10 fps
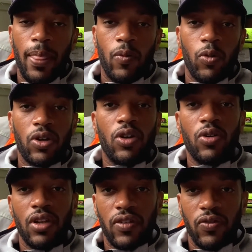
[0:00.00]
where to go
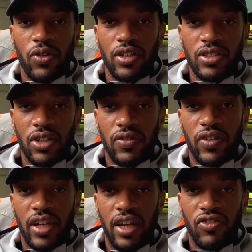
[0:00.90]
look for this
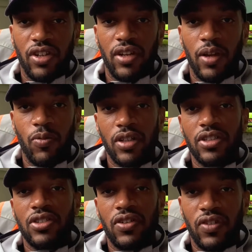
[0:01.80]
certification and what the
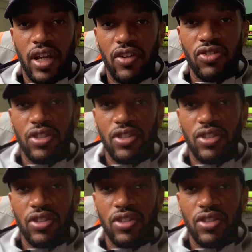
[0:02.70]
certification